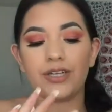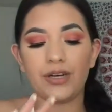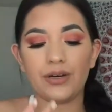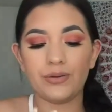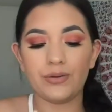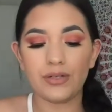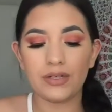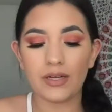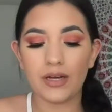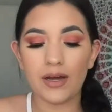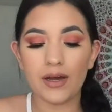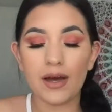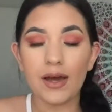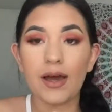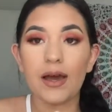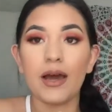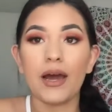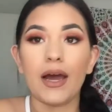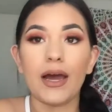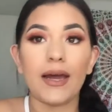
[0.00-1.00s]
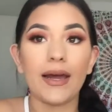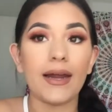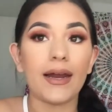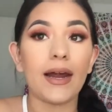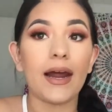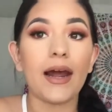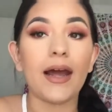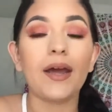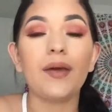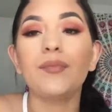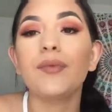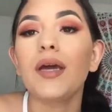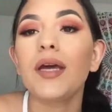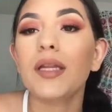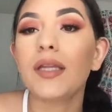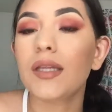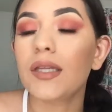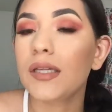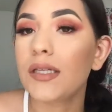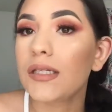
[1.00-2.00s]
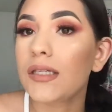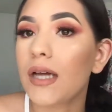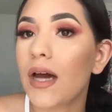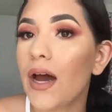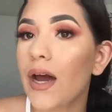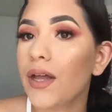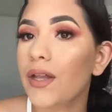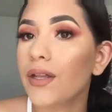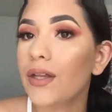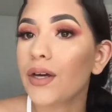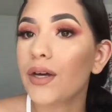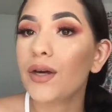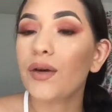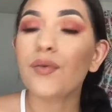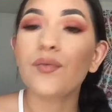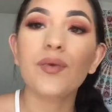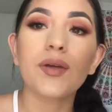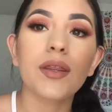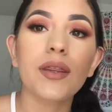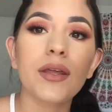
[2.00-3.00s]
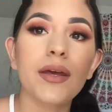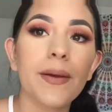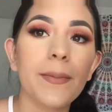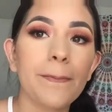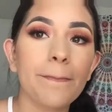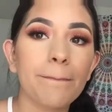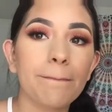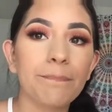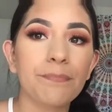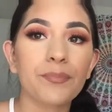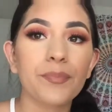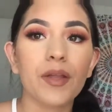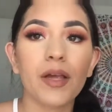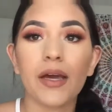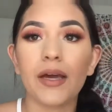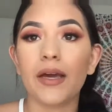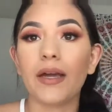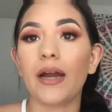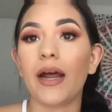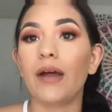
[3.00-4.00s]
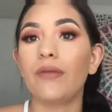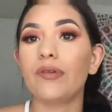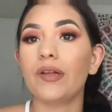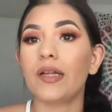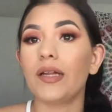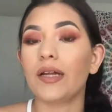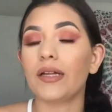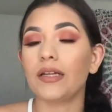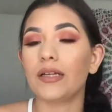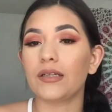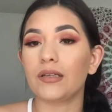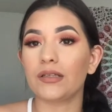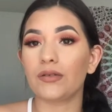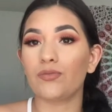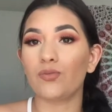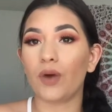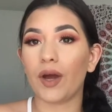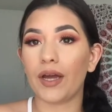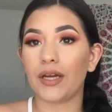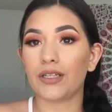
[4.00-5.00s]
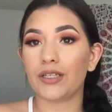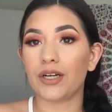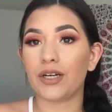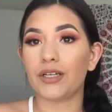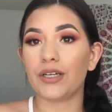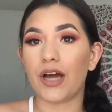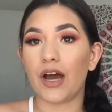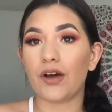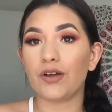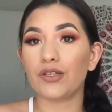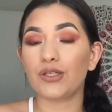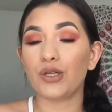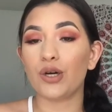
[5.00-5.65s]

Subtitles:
toned, and I made this eye look with it and I really like the way it turned out.